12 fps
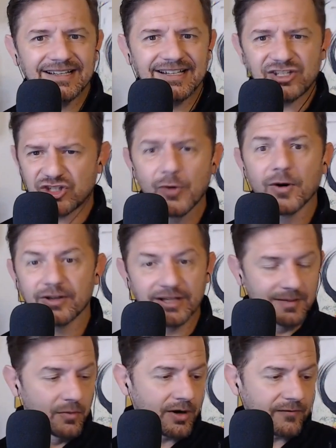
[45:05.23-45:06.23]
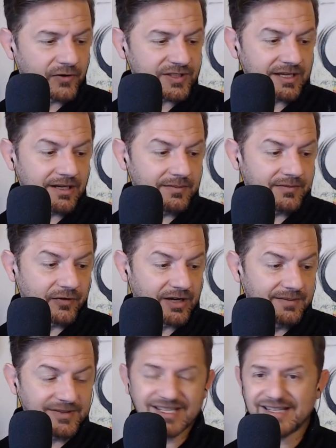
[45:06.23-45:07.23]
It's too early in the morning for Sam, for
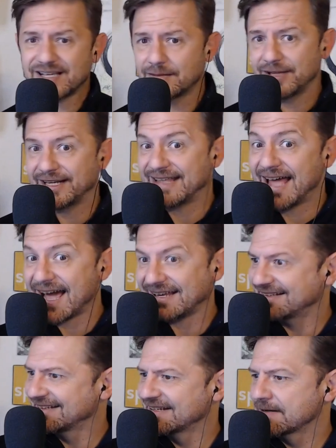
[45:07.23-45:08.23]
him to say something like that.